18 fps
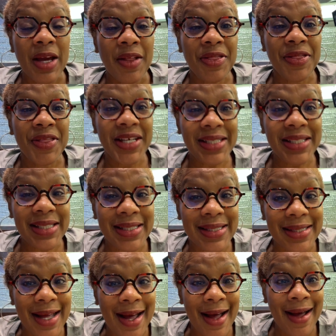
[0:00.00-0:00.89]
This
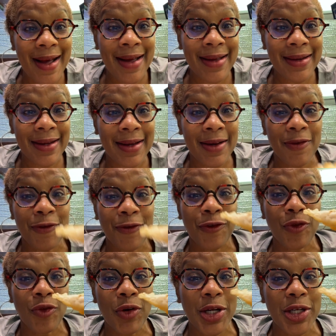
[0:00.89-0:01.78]
is hot and
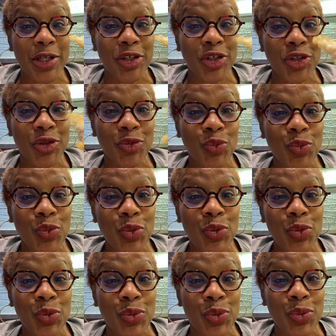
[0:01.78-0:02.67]
fresh.
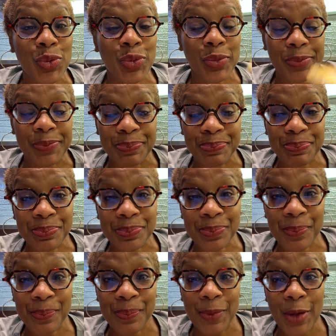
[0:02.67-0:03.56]
Woo.
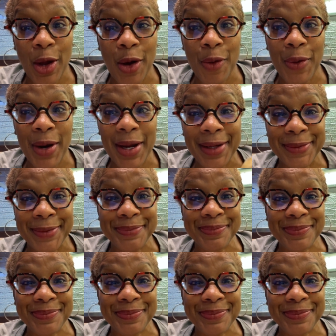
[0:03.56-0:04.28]
All right.